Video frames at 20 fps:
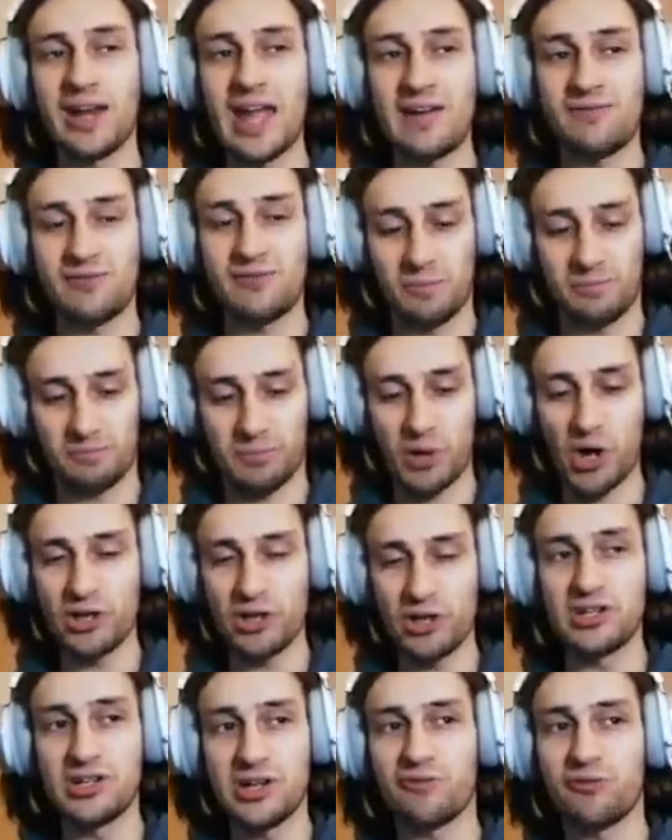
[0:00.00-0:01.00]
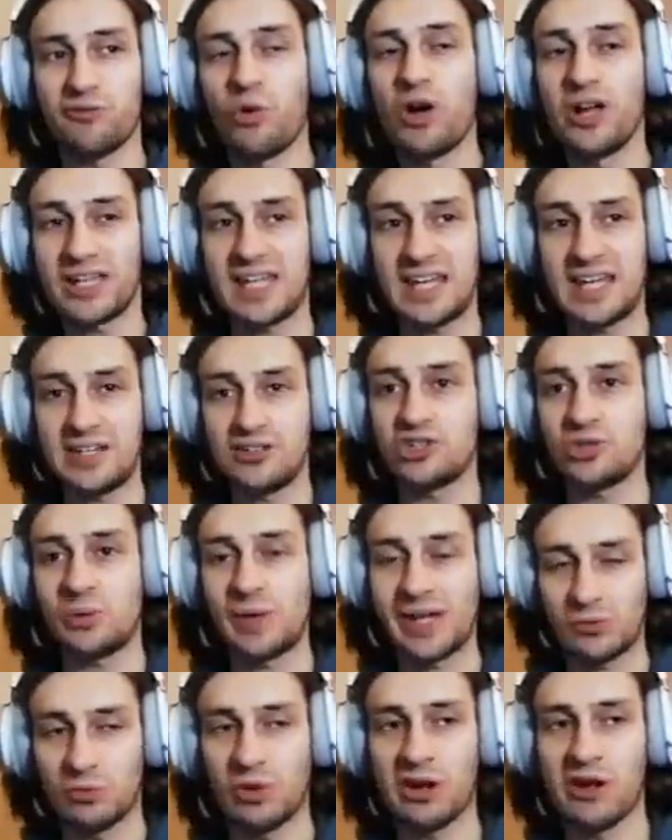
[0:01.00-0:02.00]
ever put enough work into
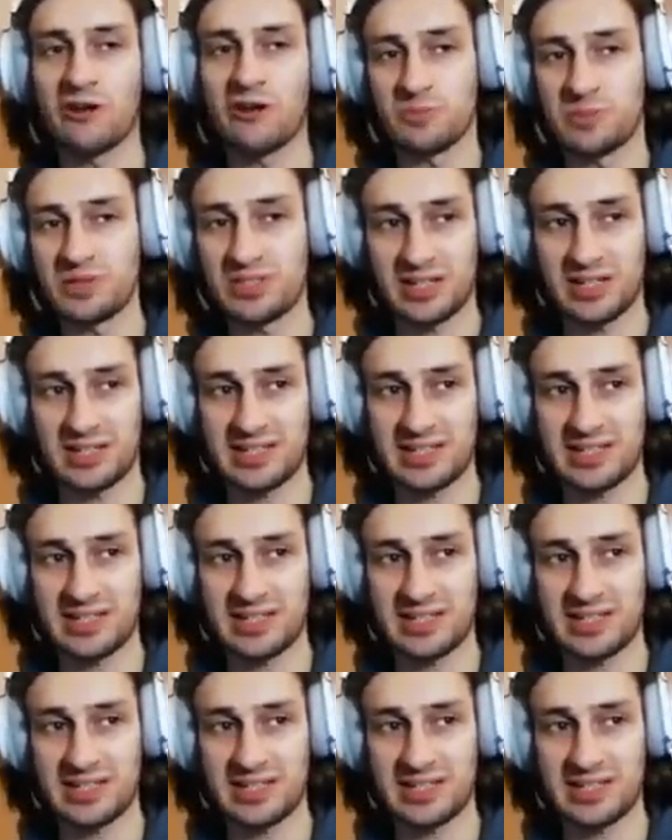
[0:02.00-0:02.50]
a 100%